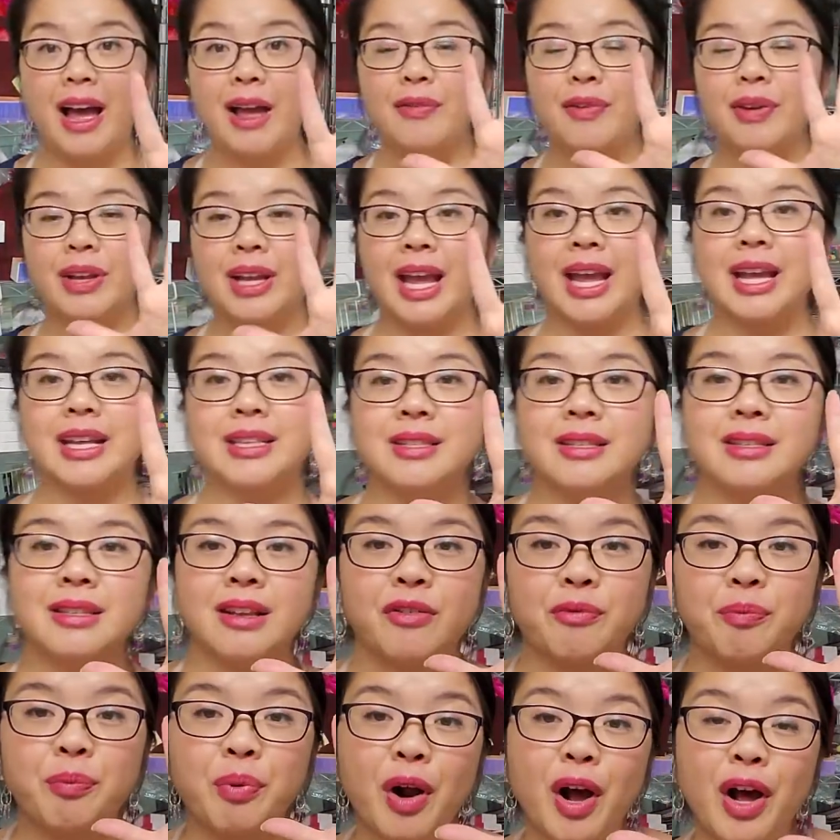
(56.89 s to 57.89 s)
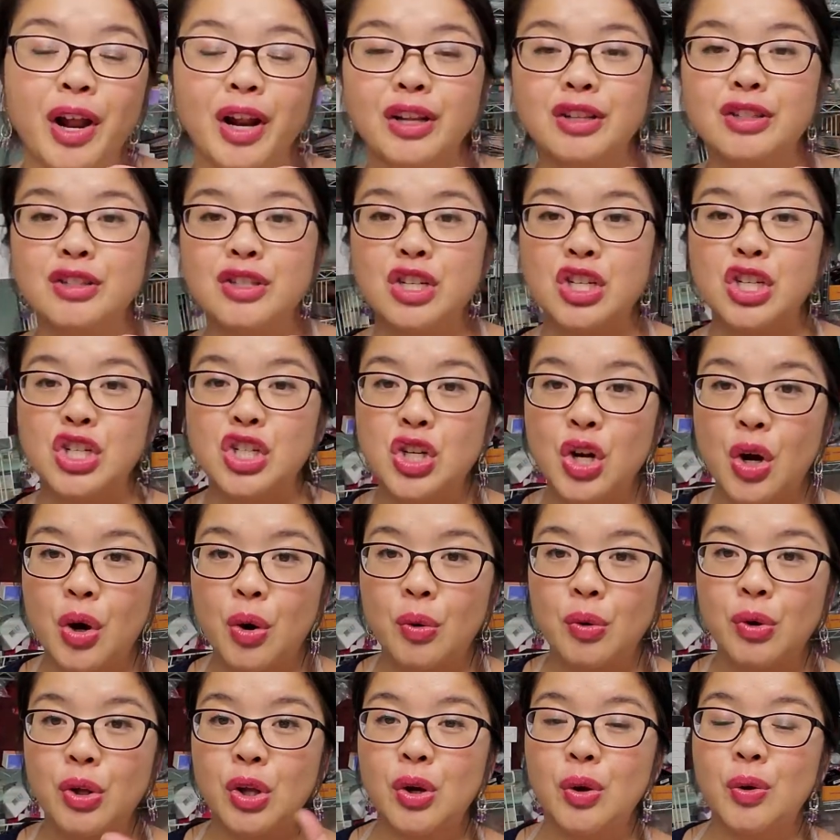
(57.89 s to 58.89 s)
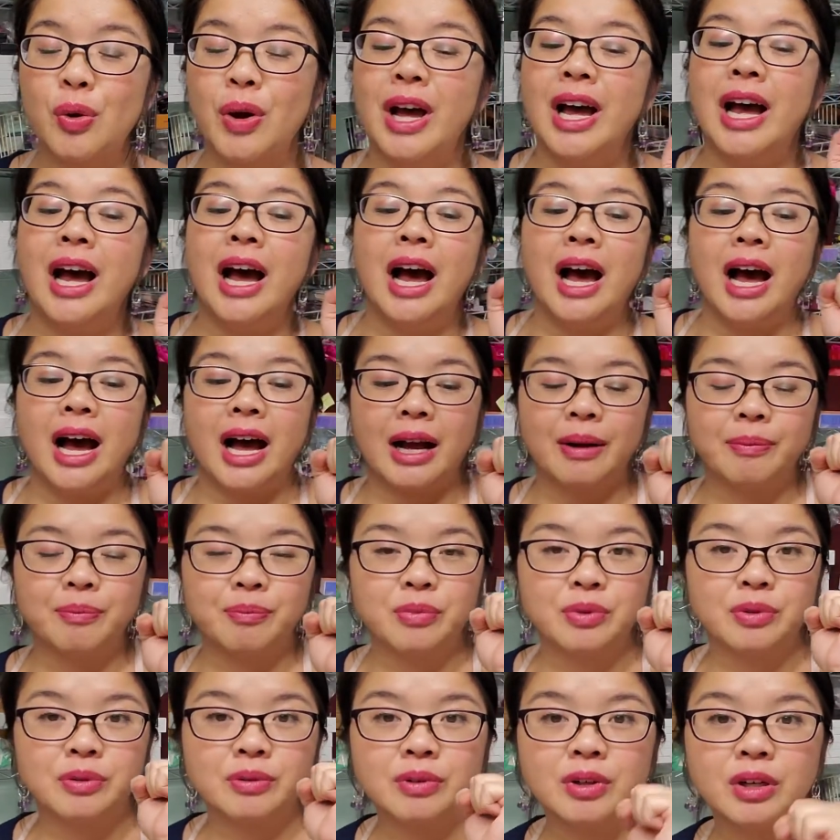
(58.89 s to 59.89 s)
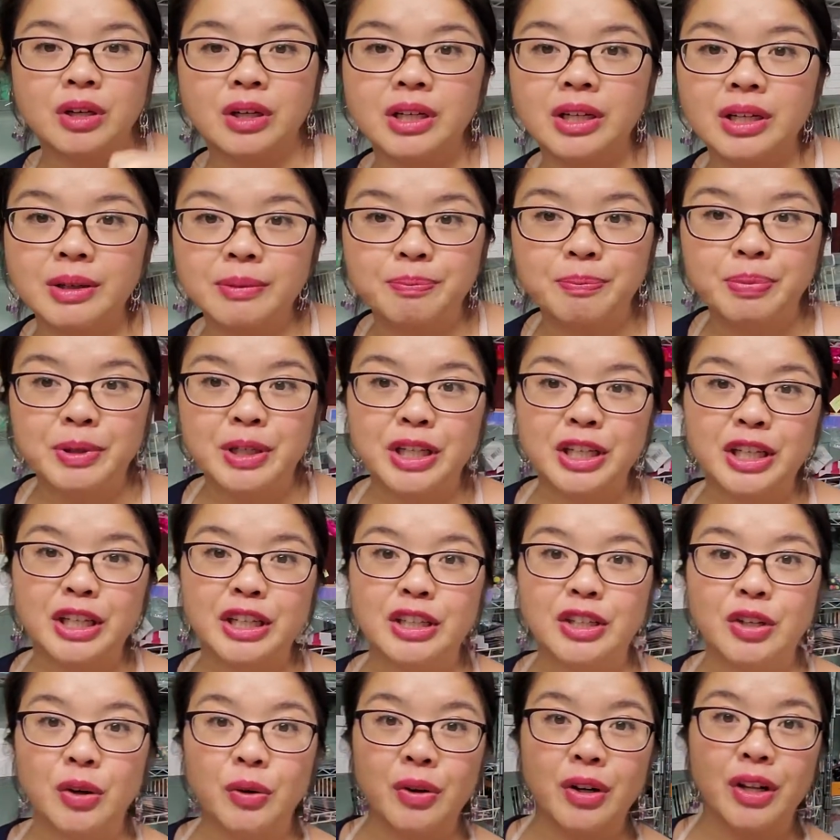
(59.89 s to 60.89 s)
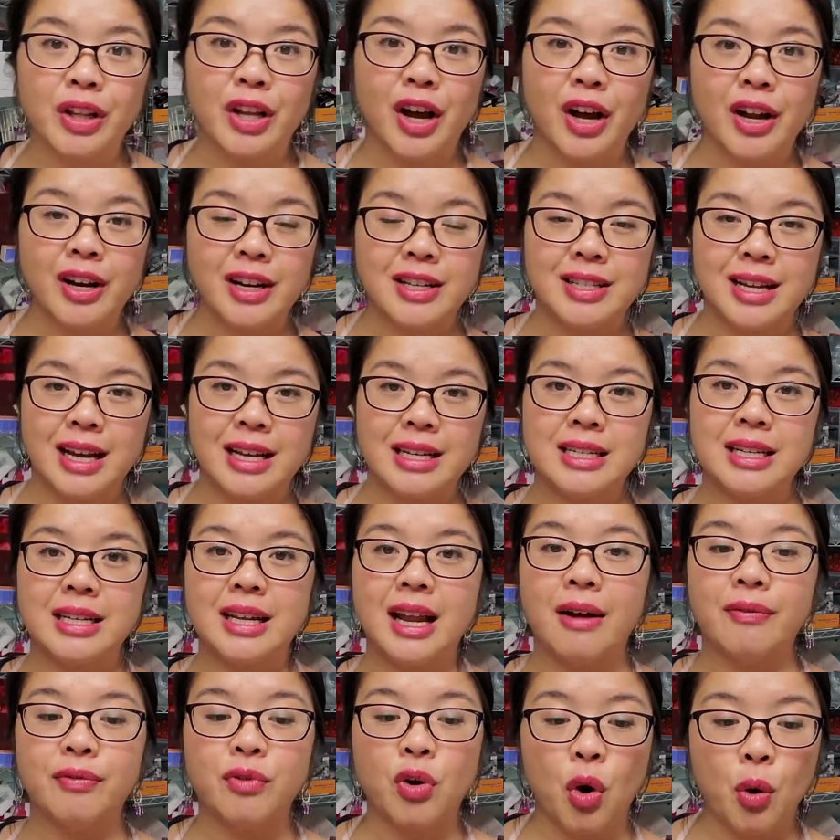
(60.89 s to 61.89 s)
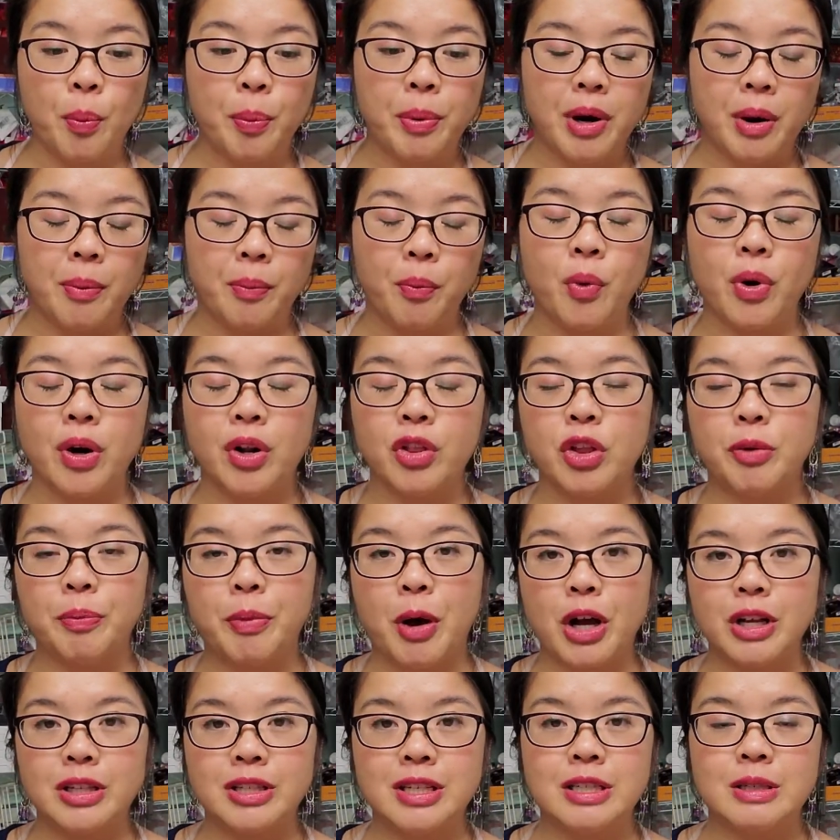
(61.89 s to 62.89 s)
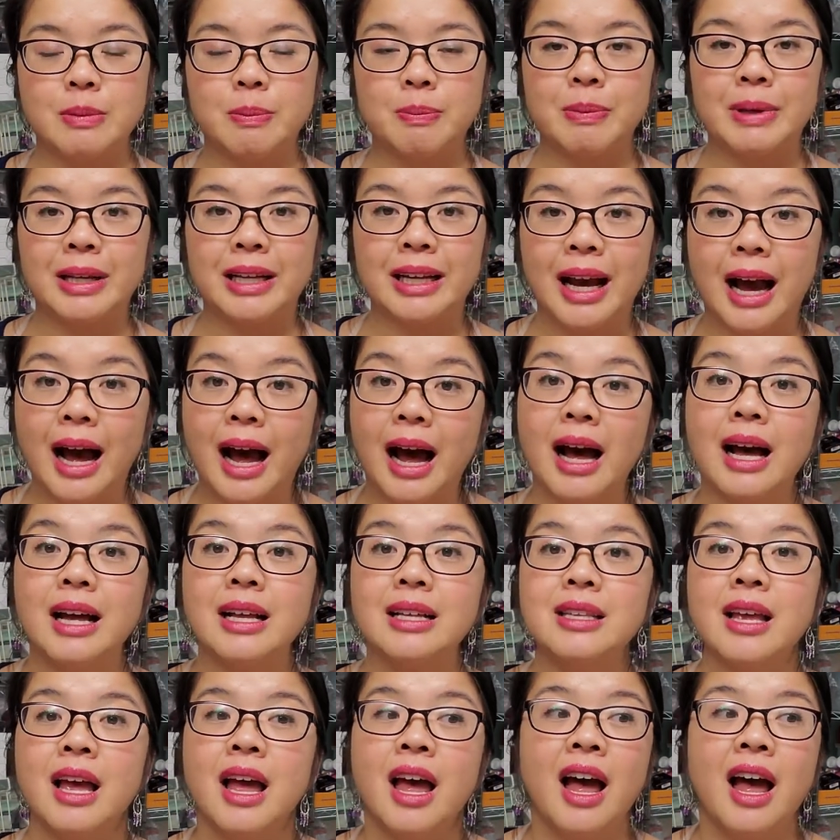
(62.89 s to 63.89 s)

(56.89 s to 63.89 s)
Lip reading: cases of products to show you. I'm gonna be totally honest, I did have to open up one of the boxes because